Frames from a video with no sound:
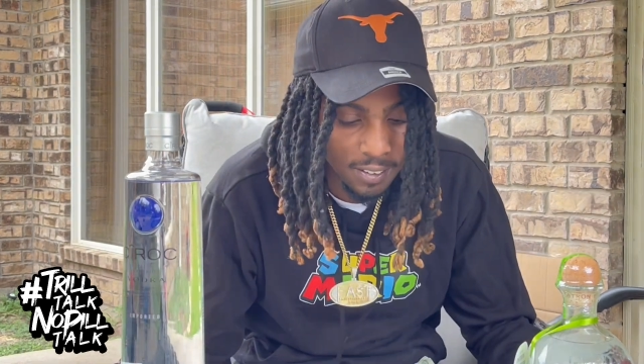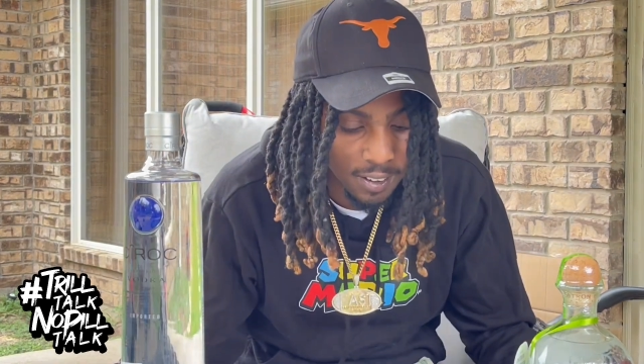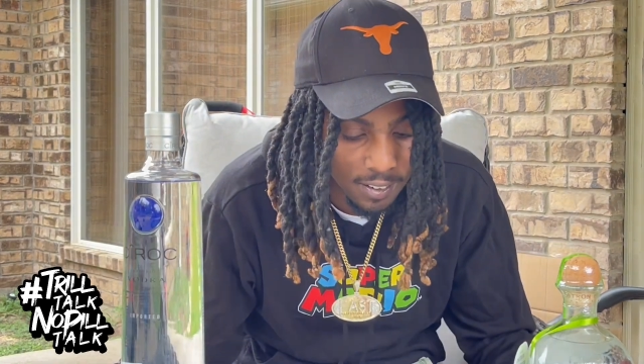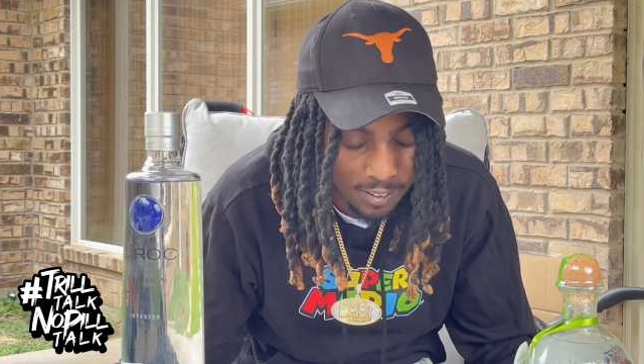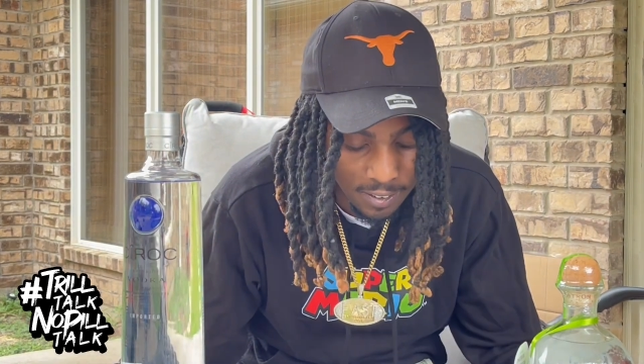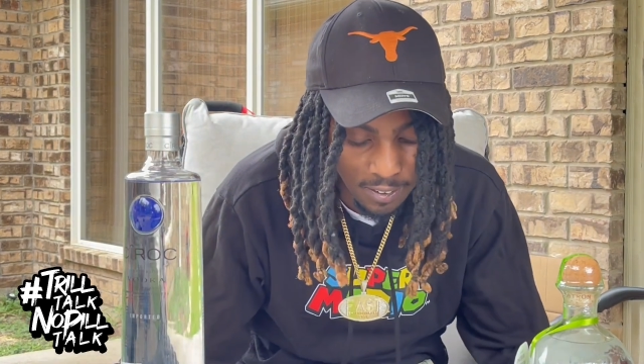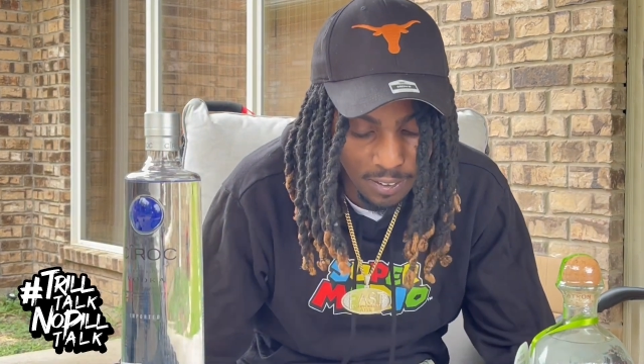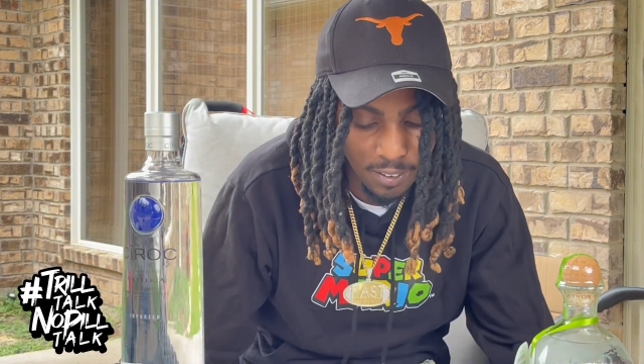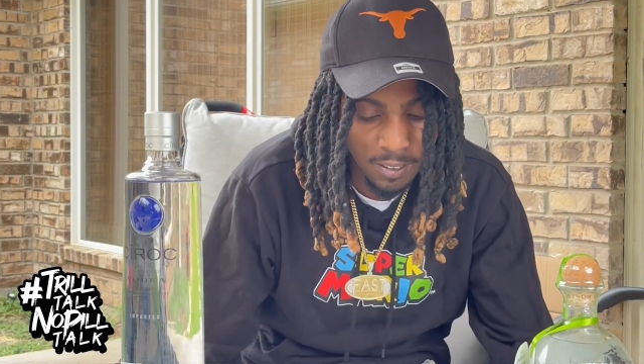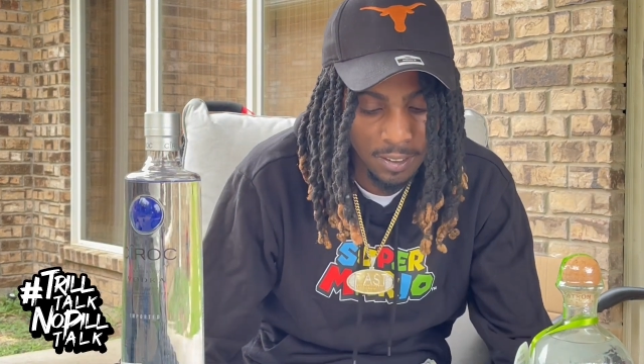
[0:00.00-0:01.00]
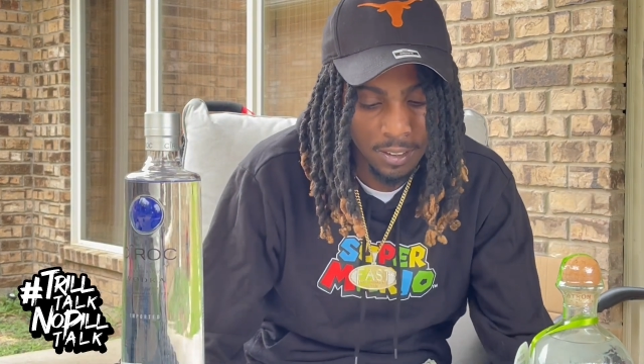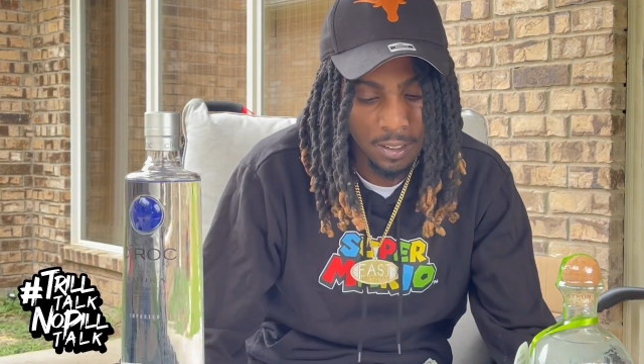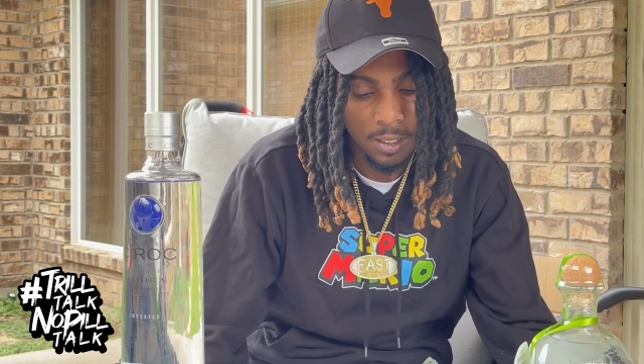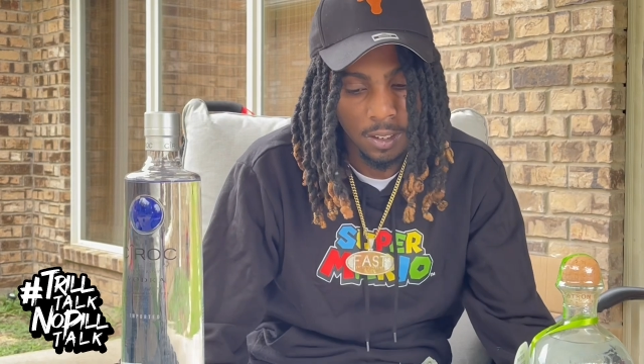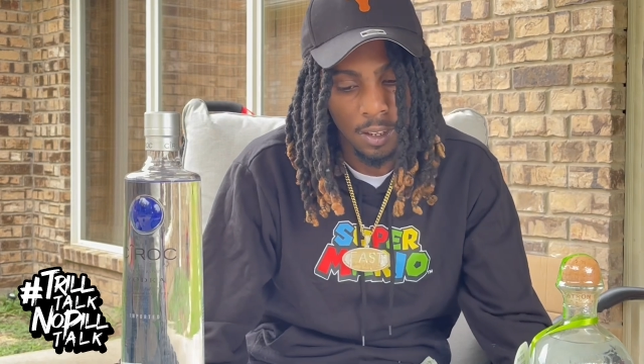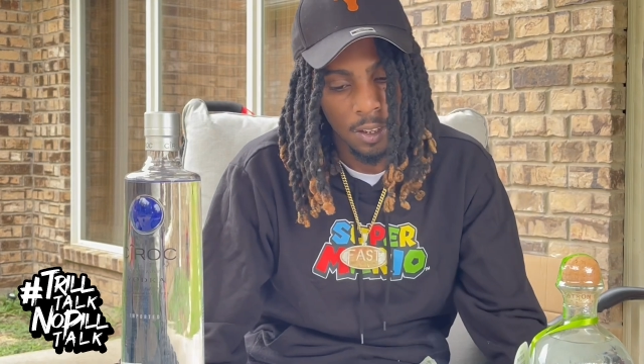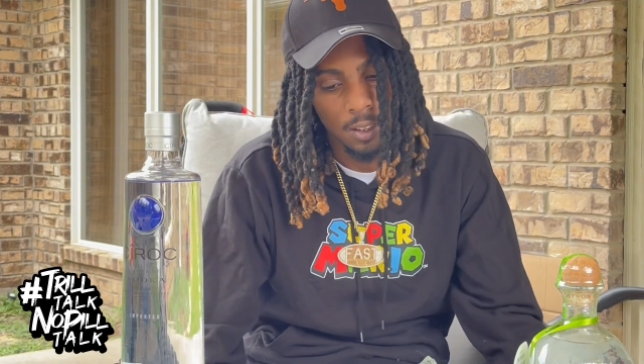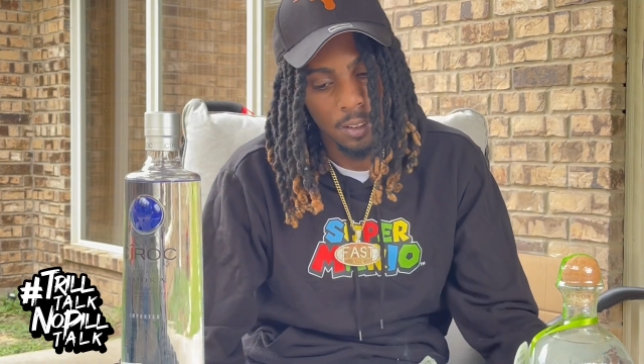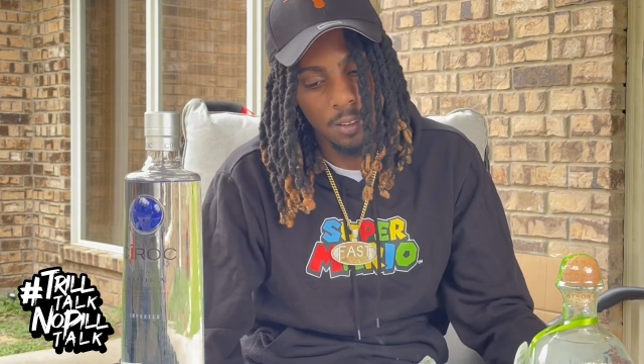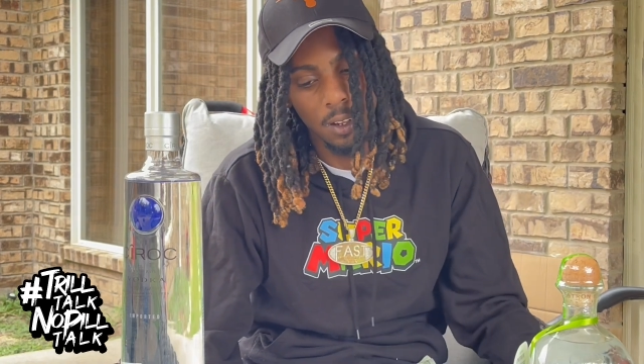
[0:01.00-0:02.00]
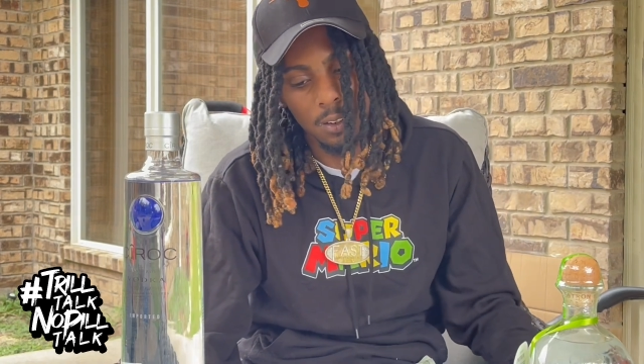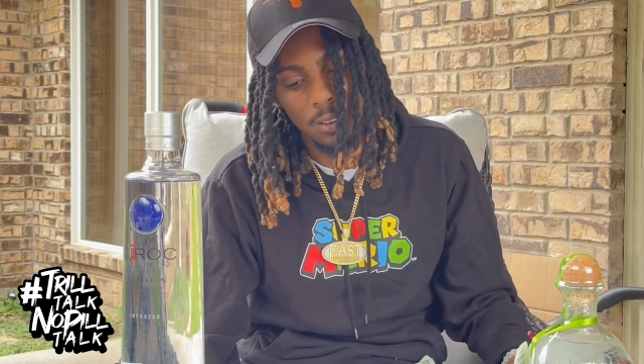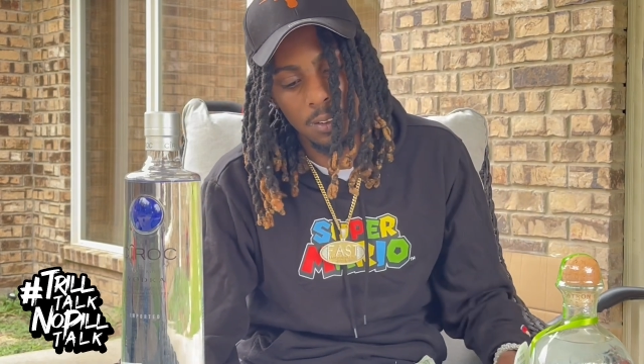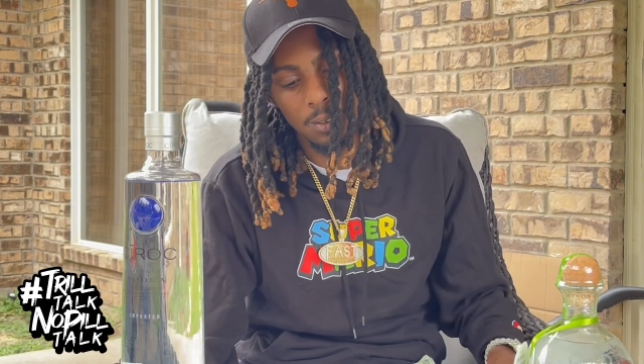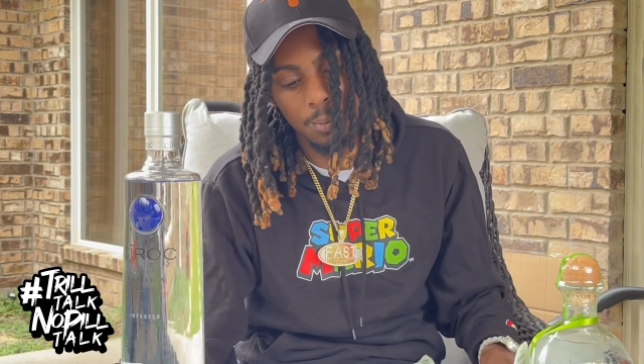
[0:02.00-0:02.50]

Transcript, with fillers: So, um, you know,